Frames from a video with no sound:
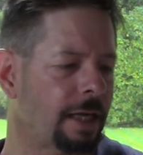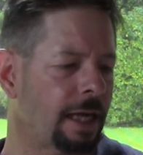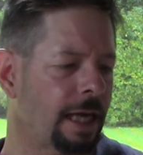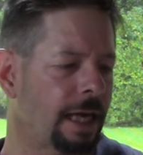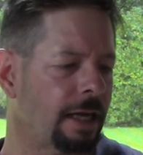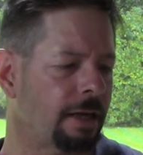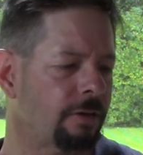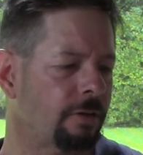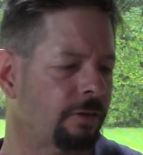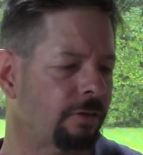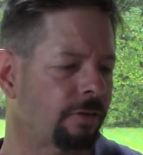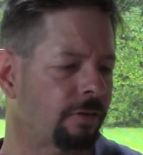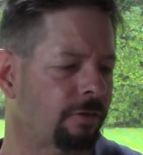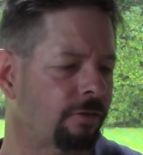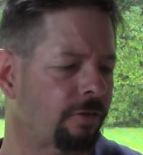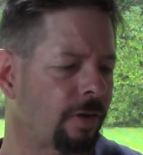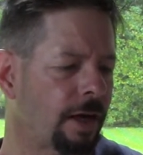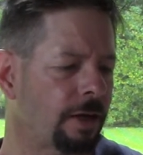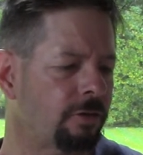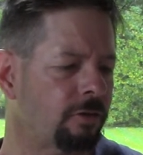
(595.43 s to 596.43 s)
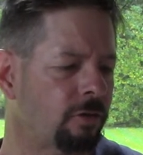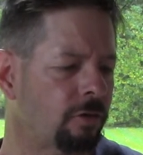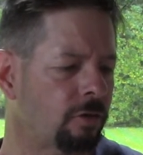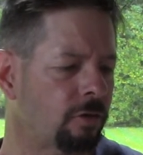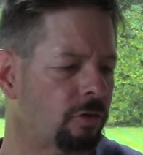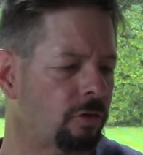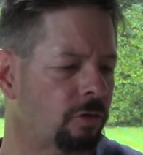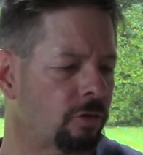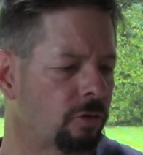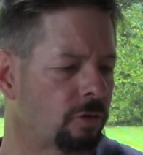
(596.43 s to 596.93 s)
Anders invites you
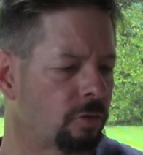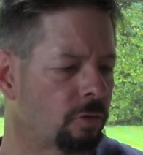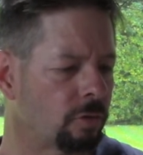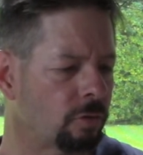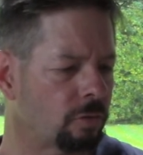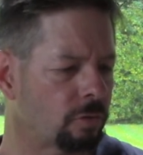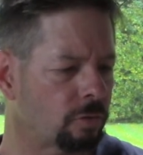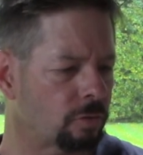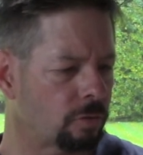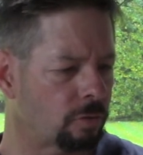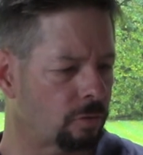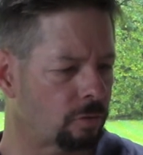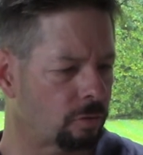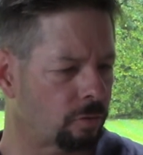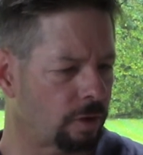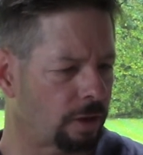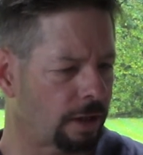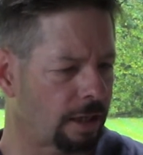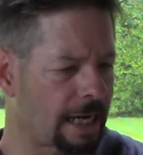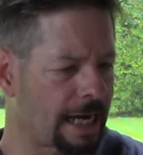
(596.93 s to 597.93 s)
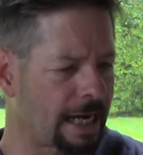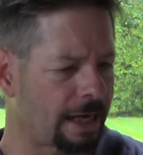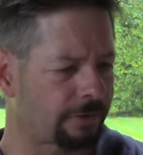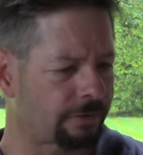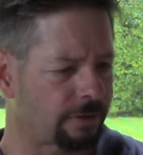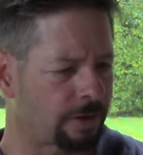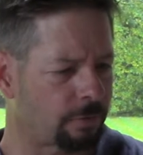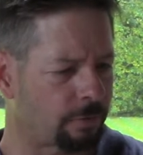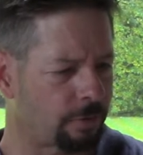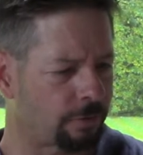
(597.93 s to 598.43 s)
to relax
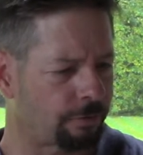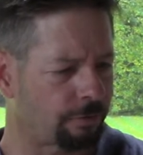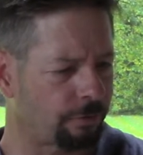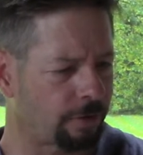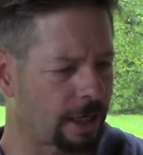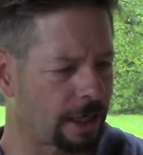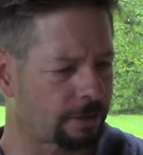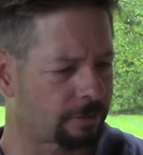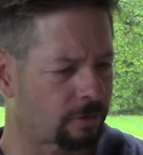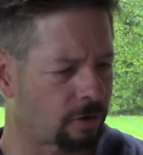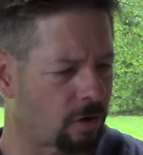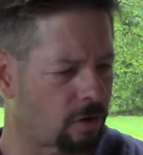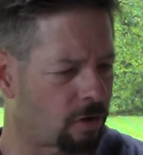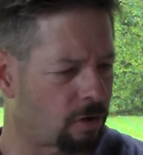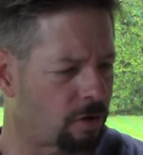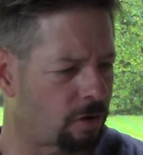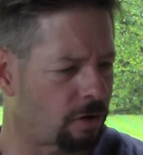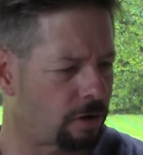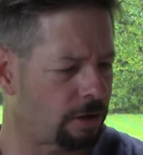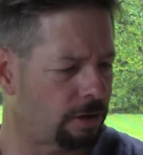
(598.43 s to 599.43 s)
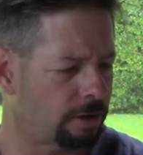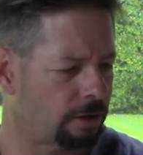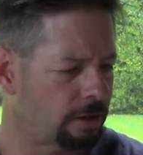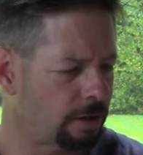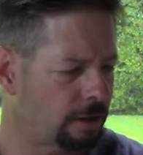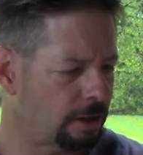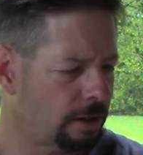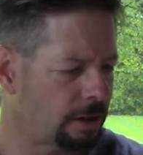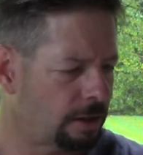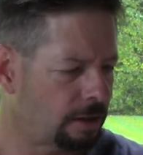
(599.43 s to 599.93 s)
and reflect on,
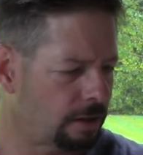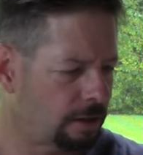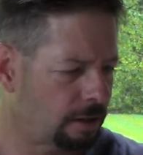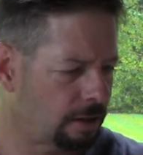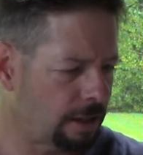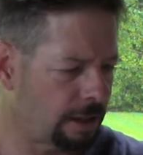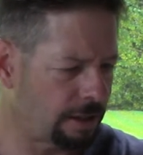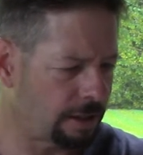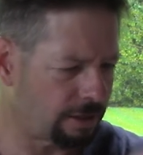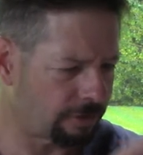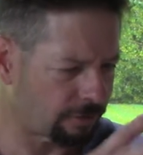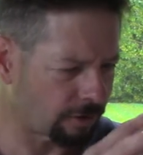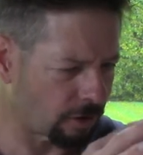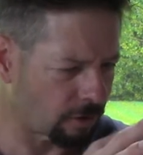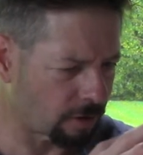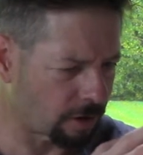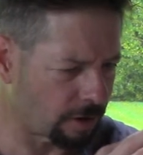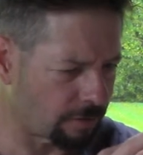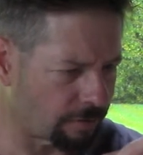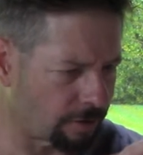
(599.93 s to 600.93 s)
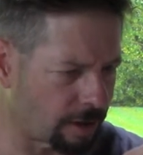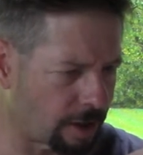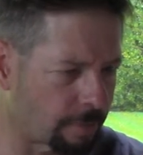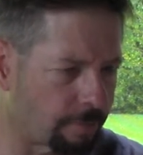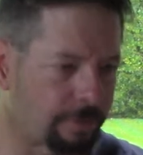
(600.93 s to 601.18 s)
and then it's all covered up.